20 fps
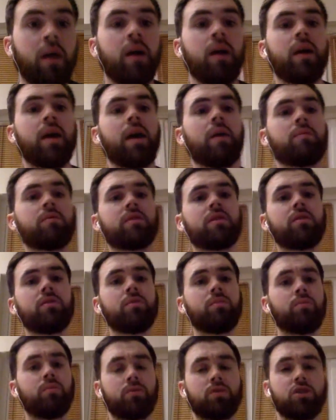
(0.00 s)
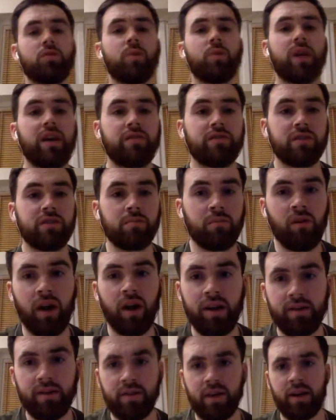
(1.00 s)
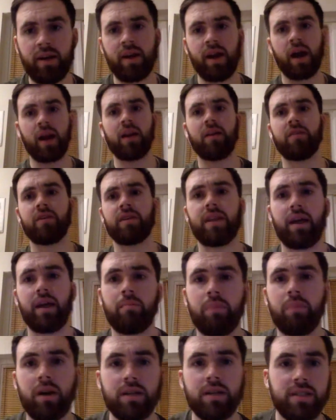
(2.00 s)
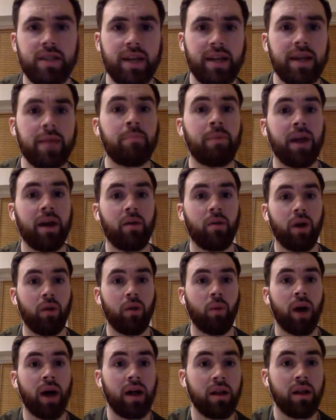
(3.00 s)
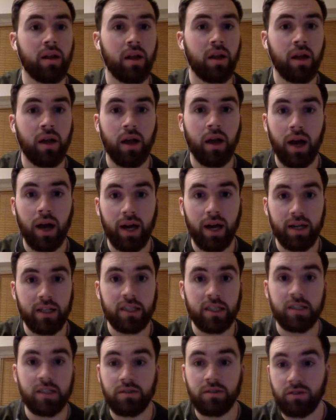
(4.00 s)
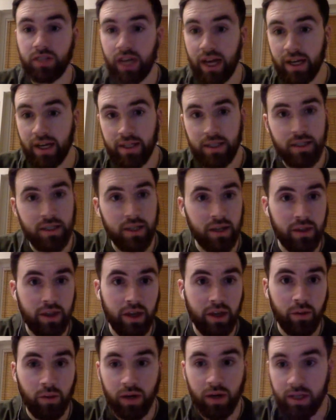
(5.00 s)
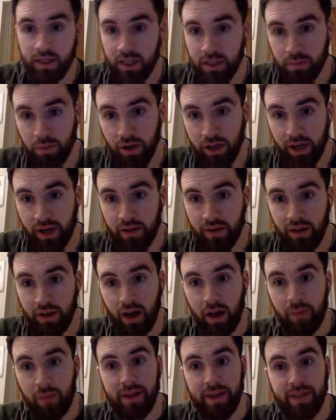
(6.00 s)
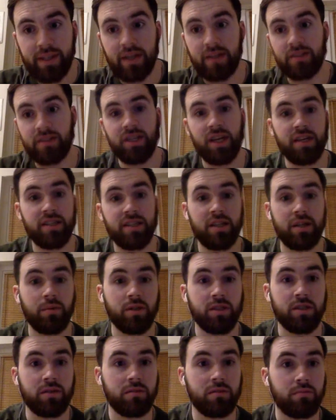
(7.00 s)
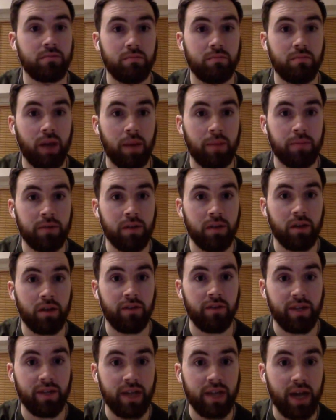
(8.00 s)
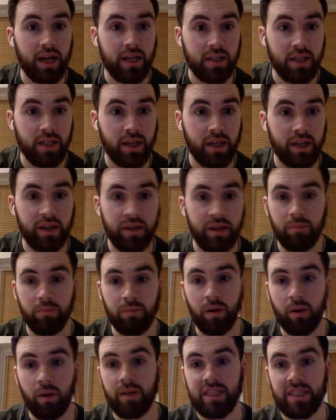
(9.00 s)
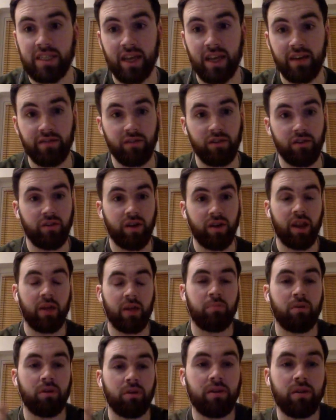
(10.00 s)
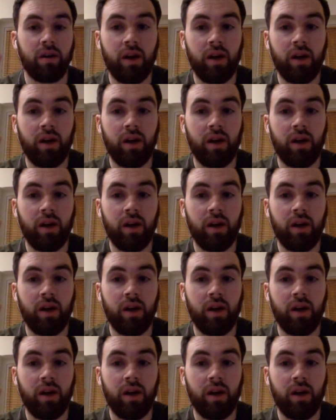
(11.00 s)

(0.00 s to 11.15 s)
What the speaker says: Yeah, should we give some credit to Cagliari then? Because they did play quite well. As Jax, I think it was, has pointed out in the comments, that Szczesny was absolutely fantastic. He probably saved Juve at that point.